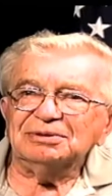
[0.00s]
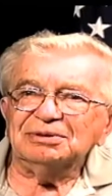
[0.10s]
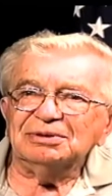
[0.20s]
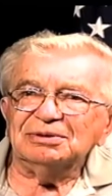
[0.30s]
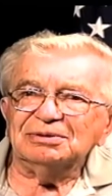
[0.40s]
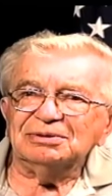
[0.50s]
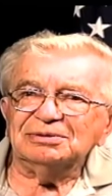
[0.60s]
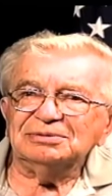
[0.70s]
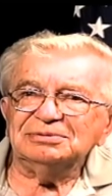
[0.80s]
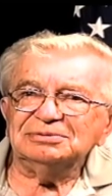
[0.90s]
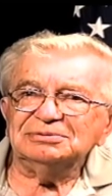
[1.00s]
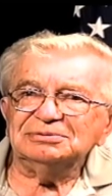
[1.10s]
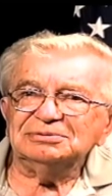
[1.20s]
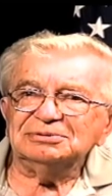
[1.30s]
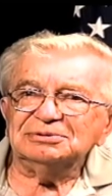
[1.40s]
specialized
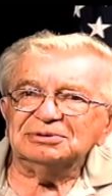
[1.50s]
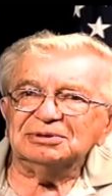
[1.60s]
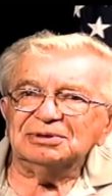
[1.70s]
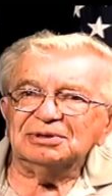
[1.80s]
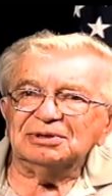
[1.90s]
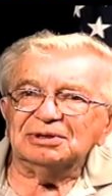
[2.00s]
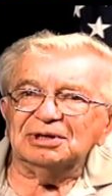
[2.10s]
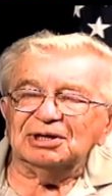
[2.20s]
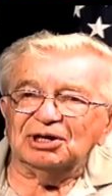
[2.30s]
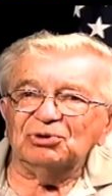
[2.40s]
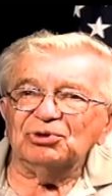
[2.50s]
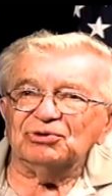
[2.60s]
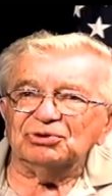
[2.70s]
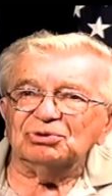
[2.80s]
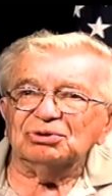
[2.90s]
training? In gunnery school.